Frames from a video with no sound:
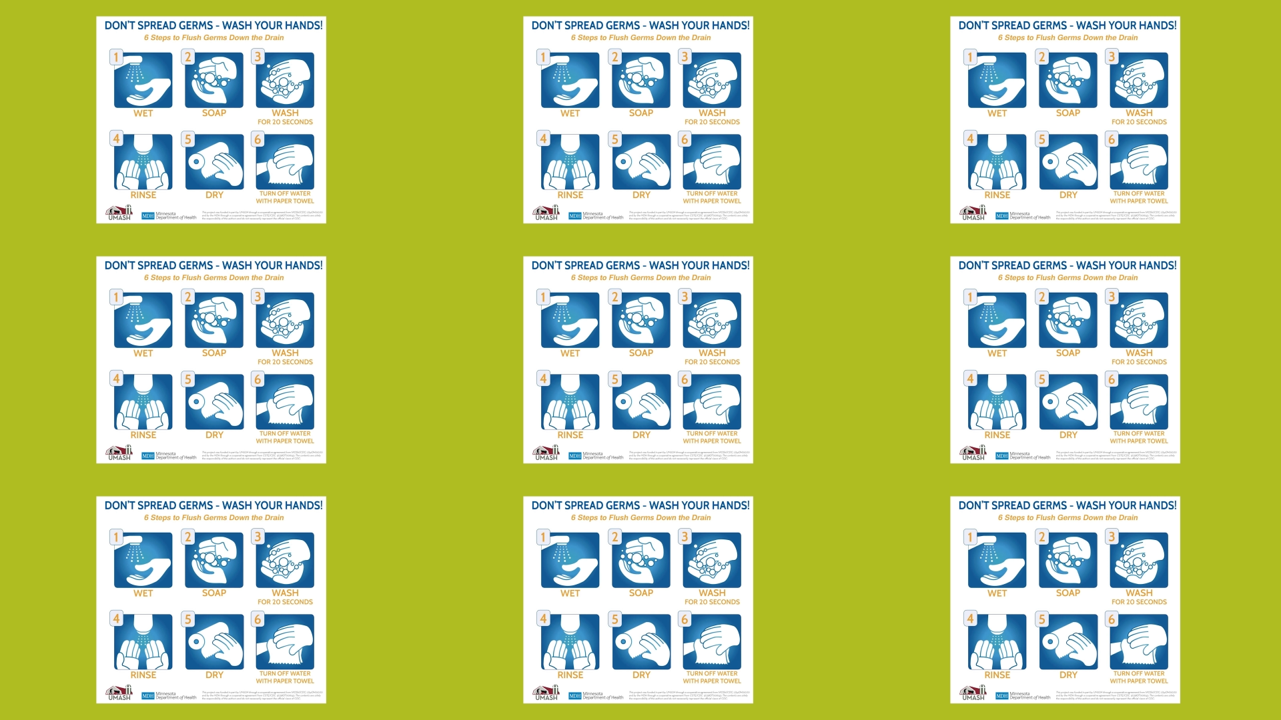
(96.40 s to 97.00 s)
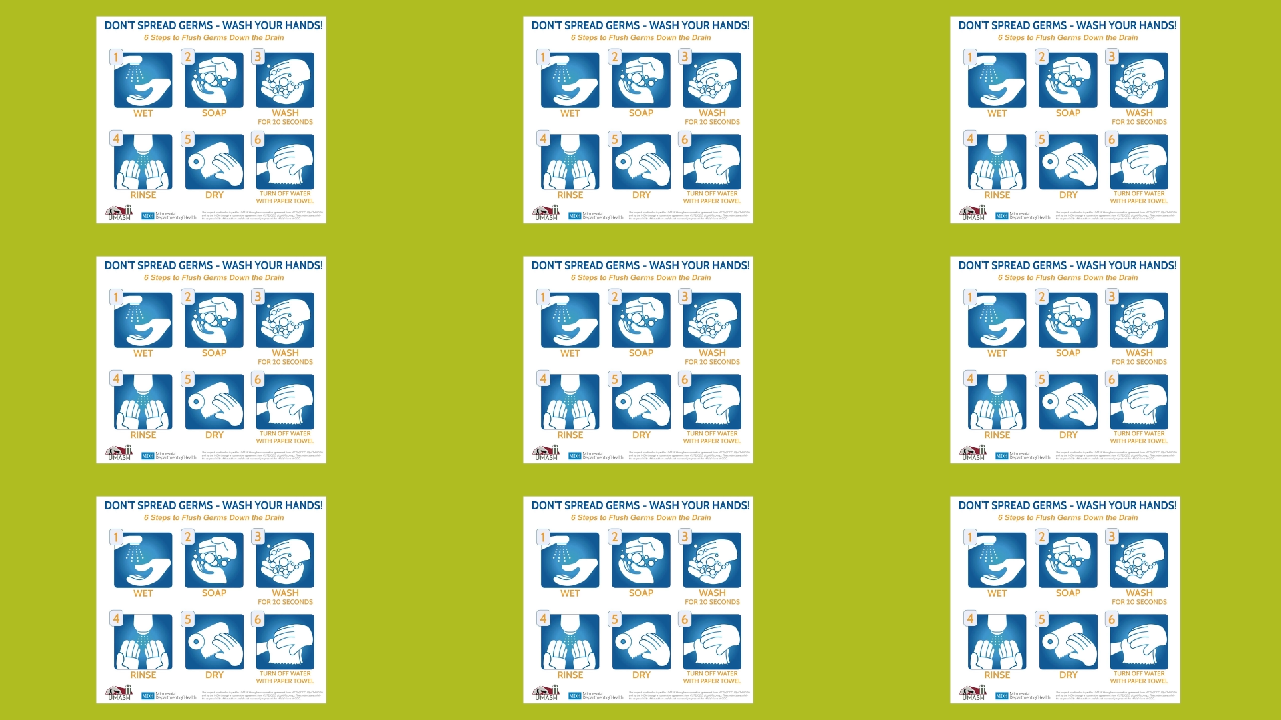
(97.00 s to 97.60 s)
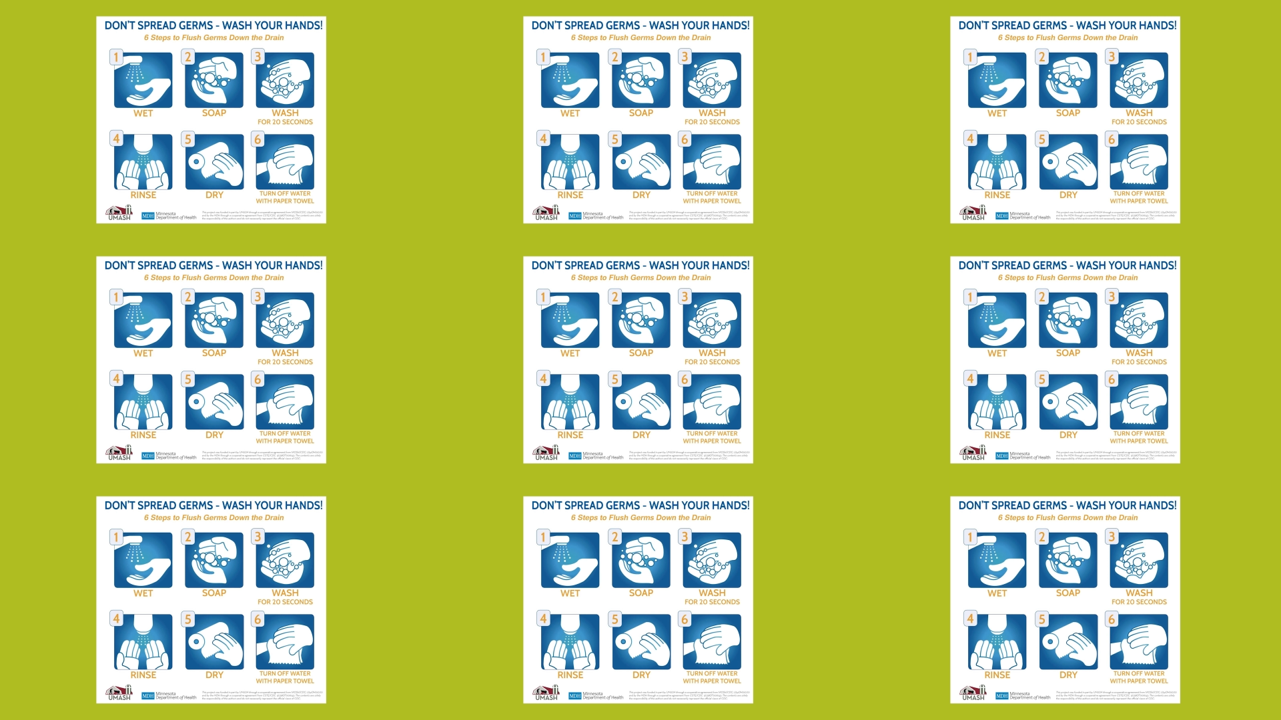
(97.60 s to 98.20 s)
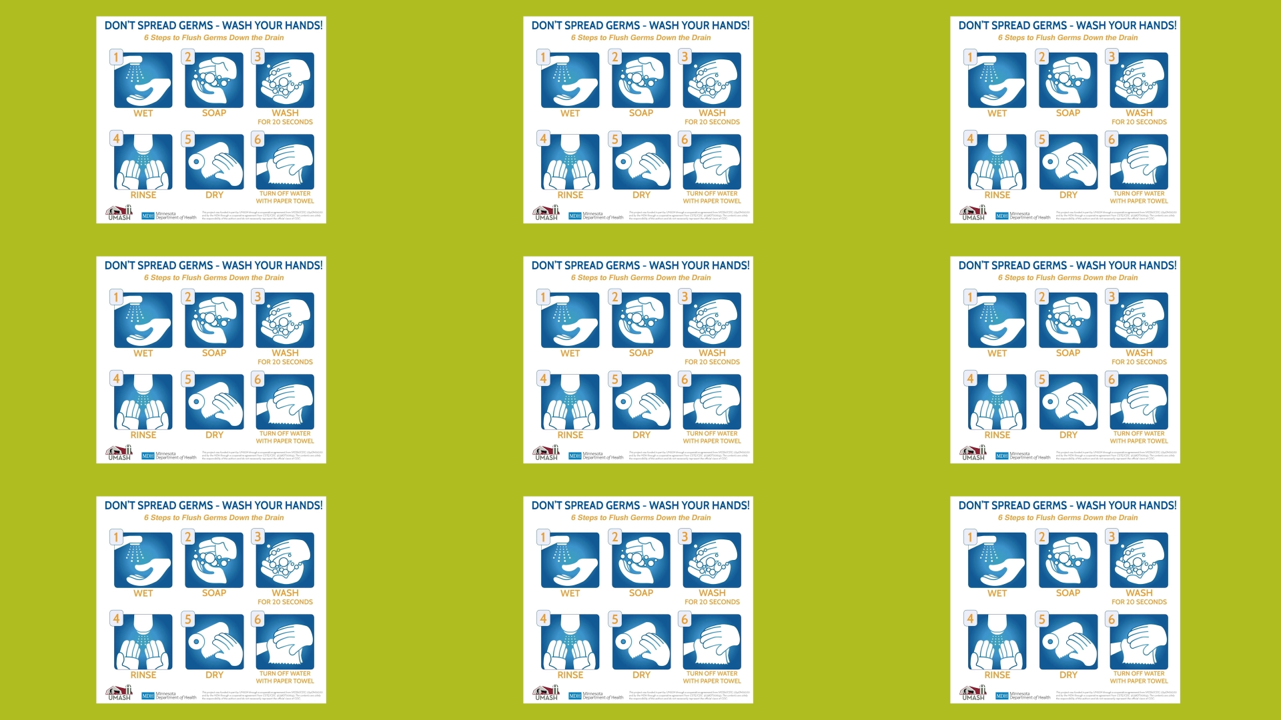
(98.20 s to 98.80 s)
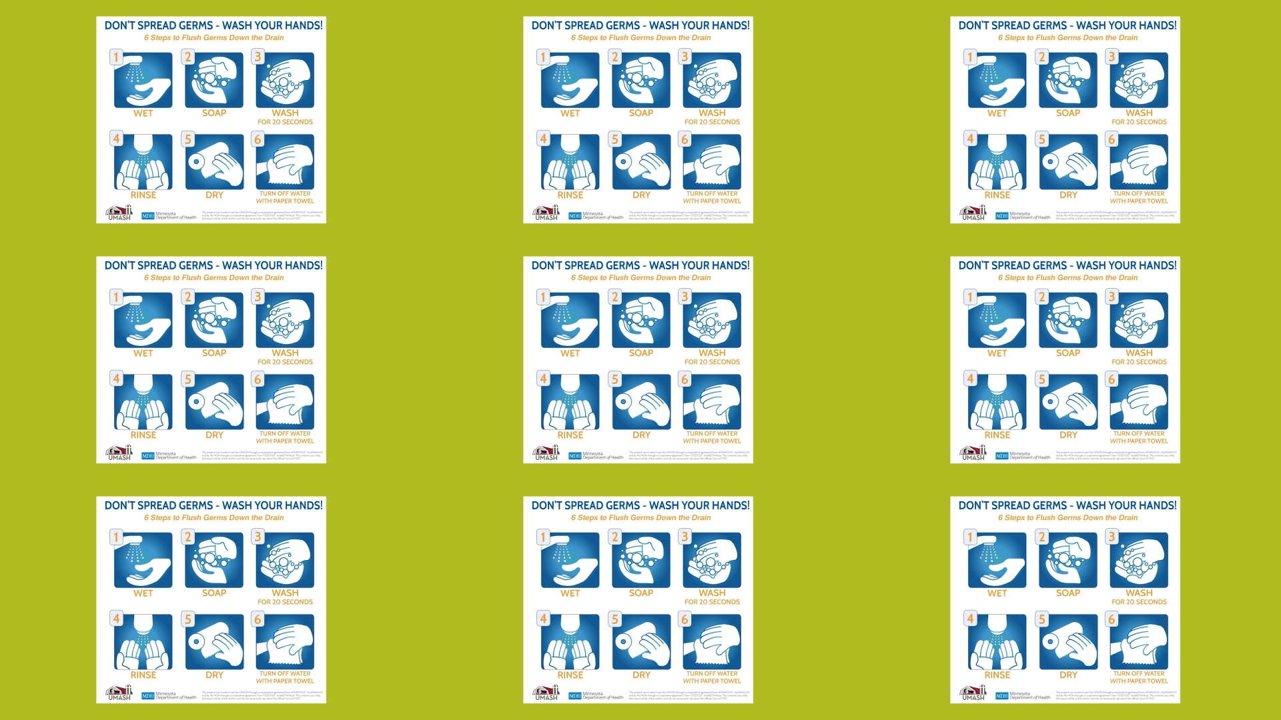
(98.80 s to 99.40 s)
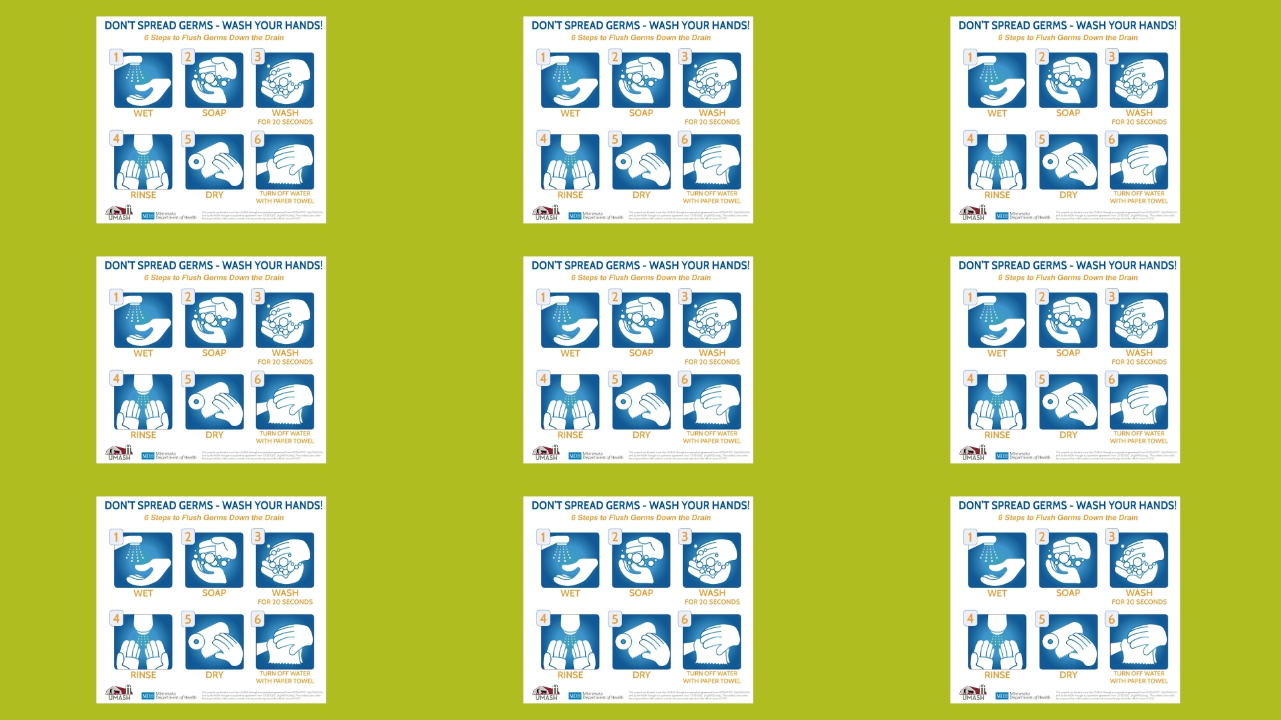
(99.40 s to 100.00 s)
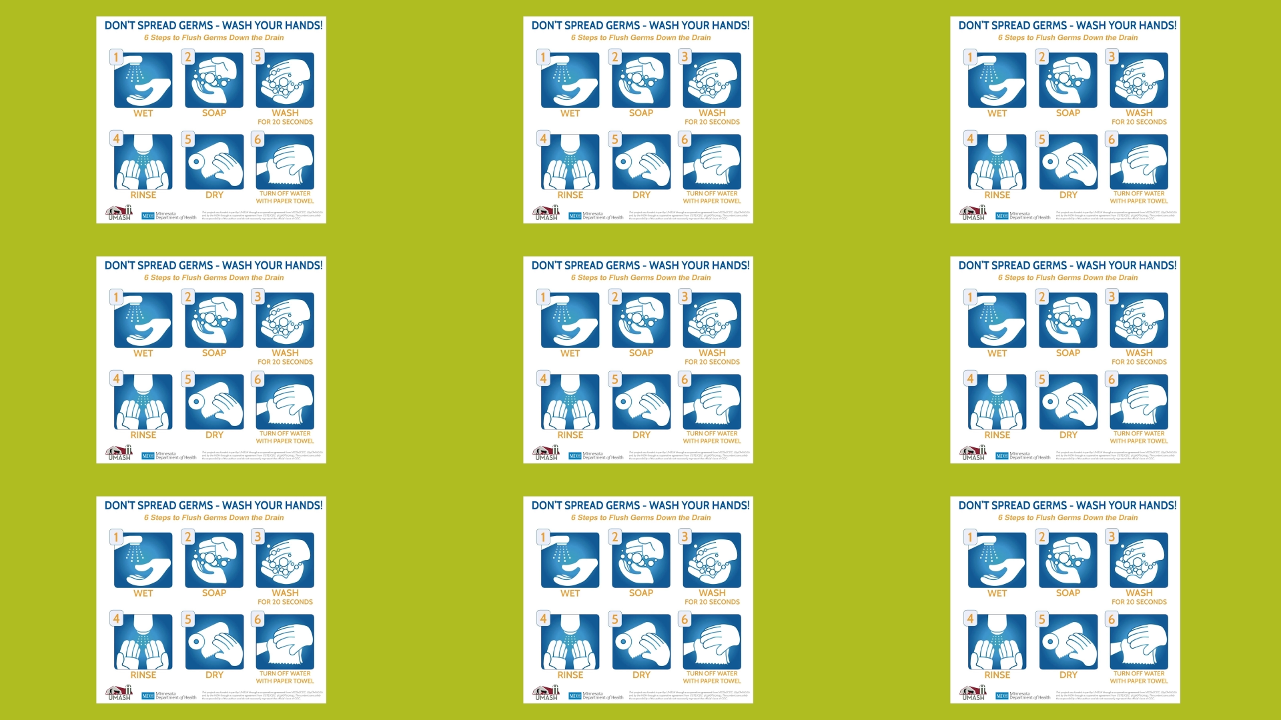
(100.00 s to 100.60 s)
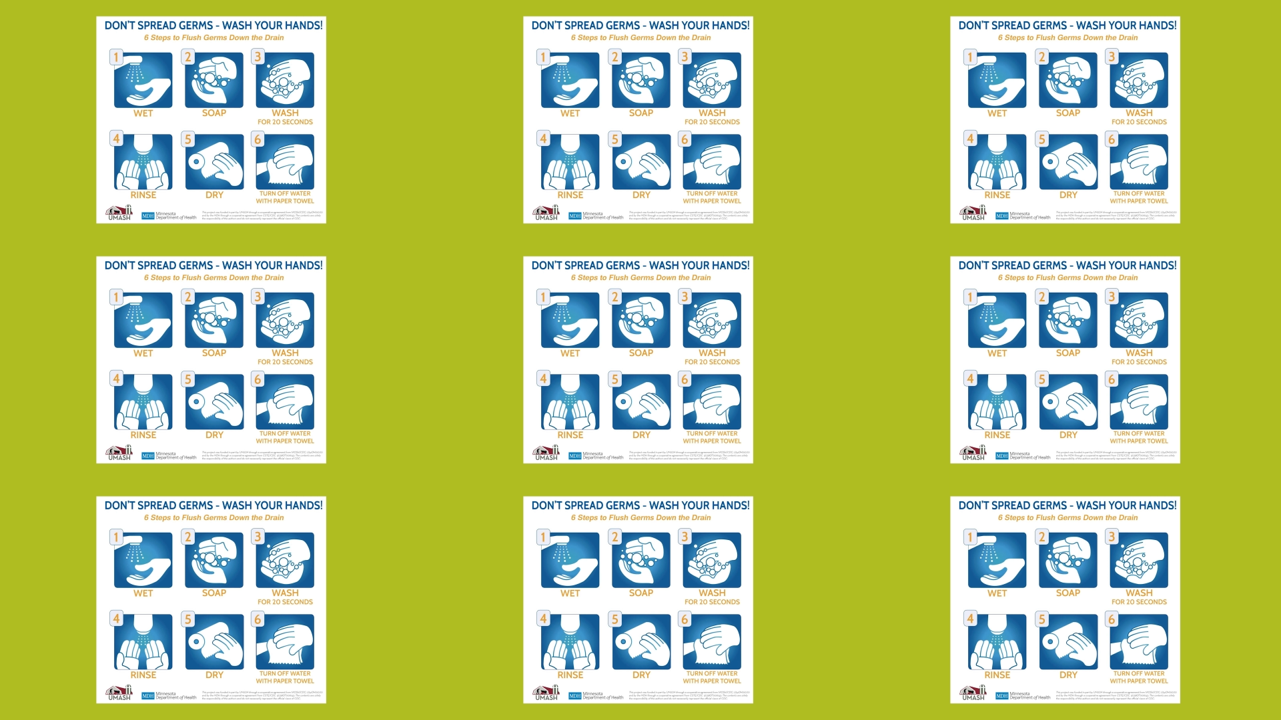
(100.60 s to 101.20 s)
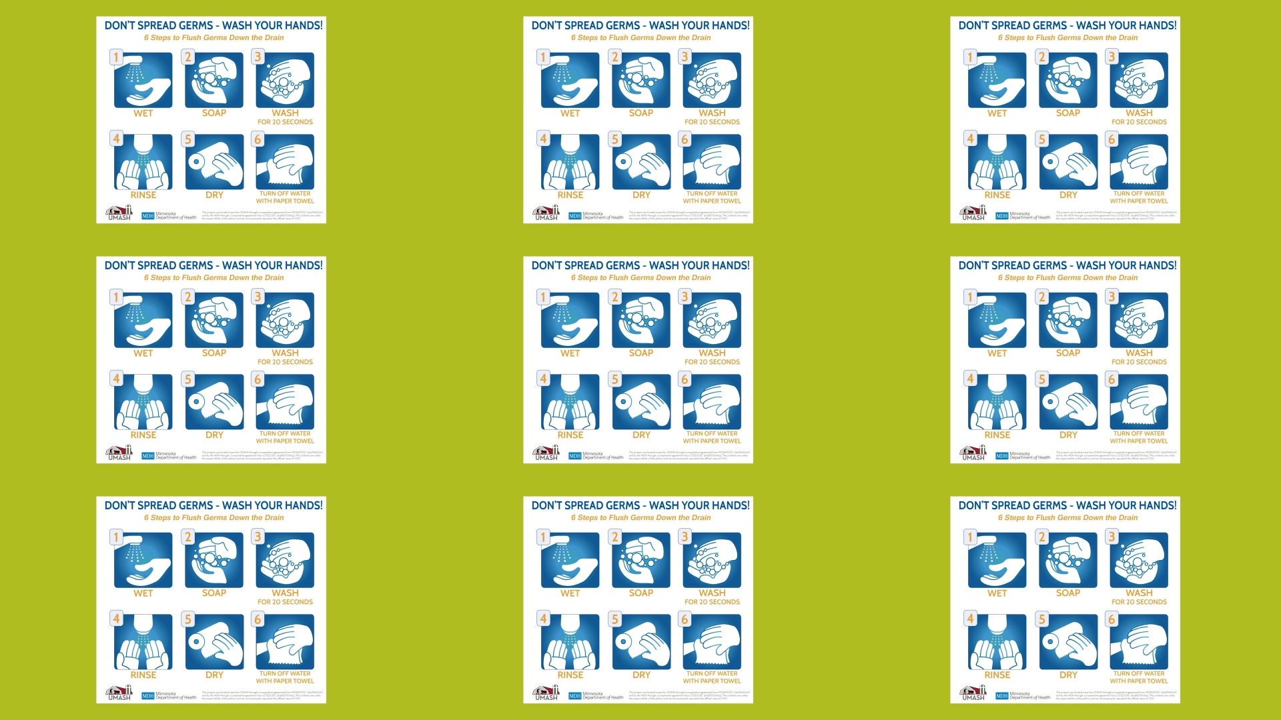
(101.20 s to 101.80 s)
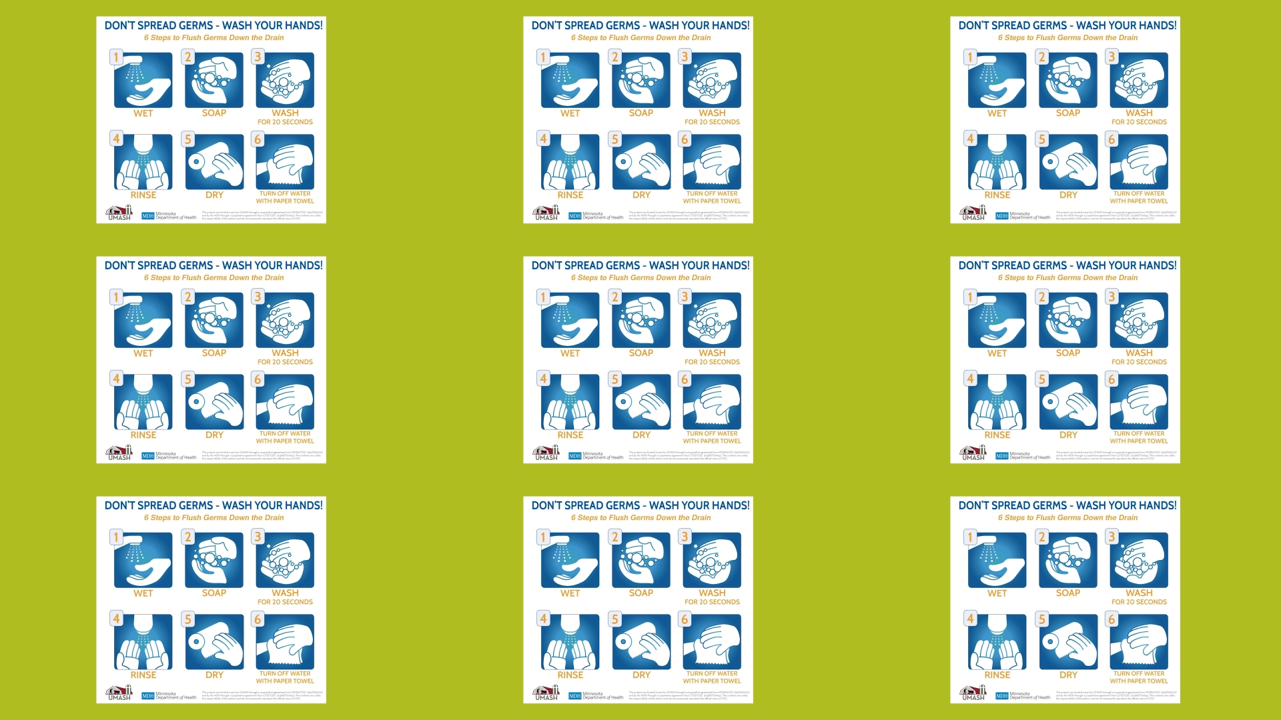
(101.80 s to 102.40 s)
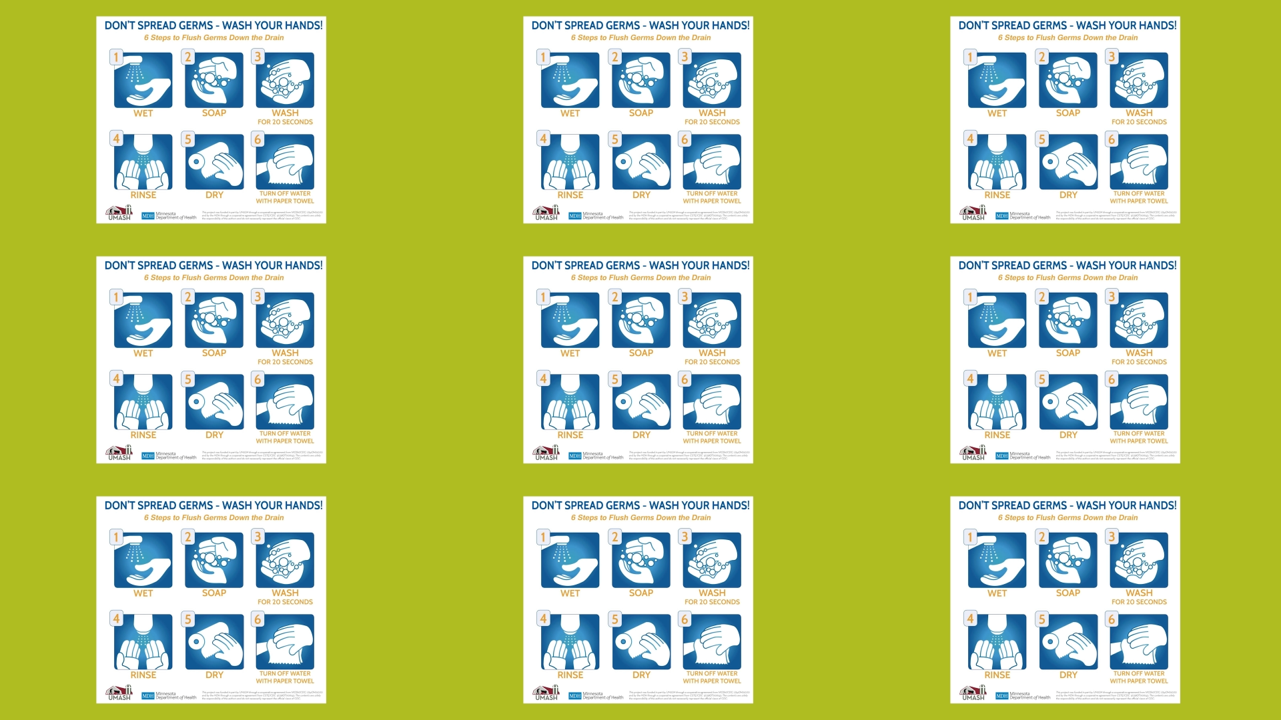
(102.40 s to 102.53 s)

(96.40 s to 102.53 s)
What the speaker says: [unreadable: no face in view]